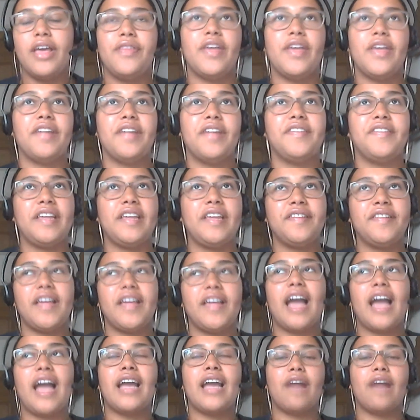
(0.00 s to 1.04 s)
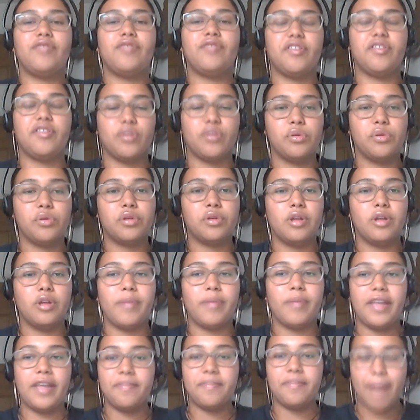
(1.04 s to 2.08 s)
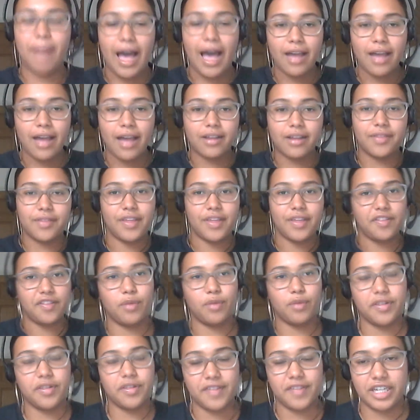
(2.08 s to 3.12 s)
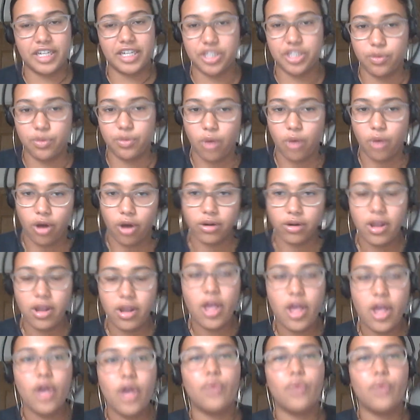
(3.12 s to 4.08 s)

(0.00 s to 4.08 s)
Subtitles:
The CCI After School Club is back. This was session 1.